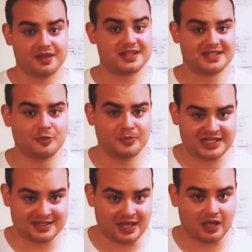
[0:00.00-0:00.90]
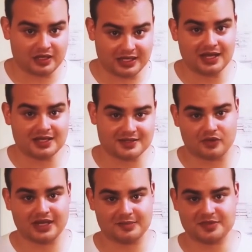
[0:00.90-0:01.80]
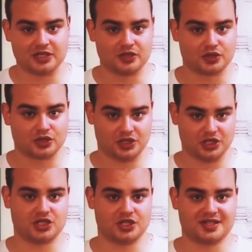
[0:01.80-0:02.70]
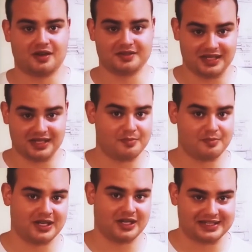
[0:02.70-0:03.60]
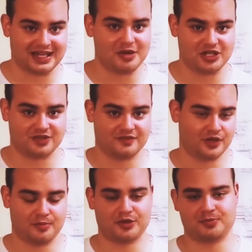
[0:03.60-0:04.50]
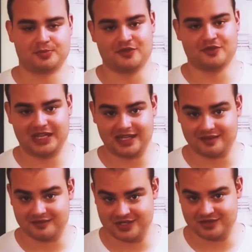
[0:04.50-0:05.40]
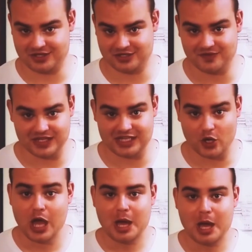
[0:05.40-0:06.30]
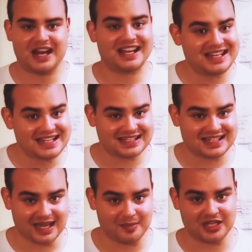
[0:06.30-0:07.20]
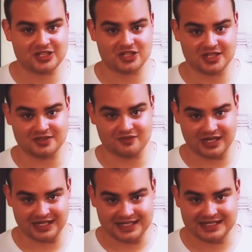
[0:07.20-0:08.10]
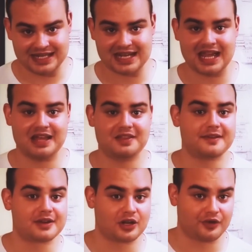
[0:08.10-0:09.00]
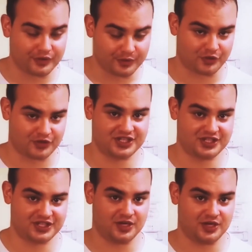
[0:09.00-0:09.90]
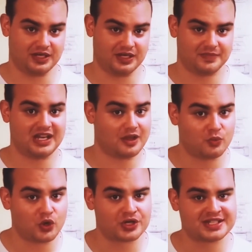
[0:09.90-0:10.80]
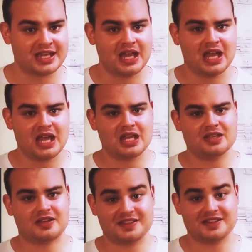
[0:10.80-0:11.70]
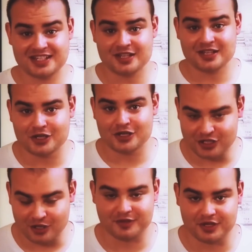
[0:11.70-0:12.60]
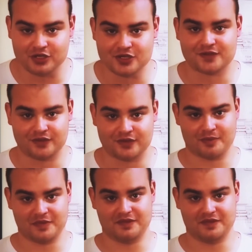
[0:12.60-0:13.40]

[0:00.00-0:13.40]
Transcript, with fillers: This still means that guns or items in good conditions are deliberately damaged for the purpose of making a restoration video, but at least the damage is realistic and the recovery process genuine. In other words, you can still learn something useful from the